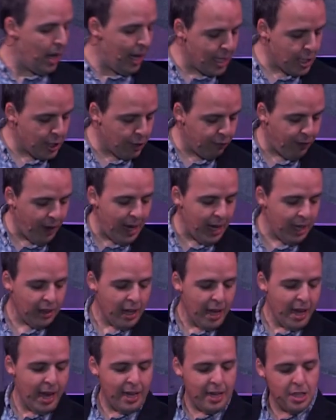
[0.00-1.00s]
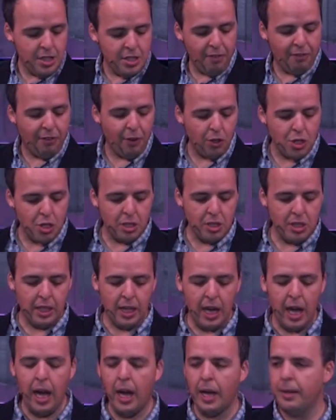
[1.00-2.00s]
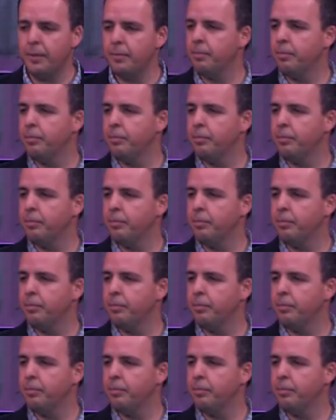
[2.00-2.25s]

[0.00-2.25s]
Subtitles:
His faith and his devotion to God."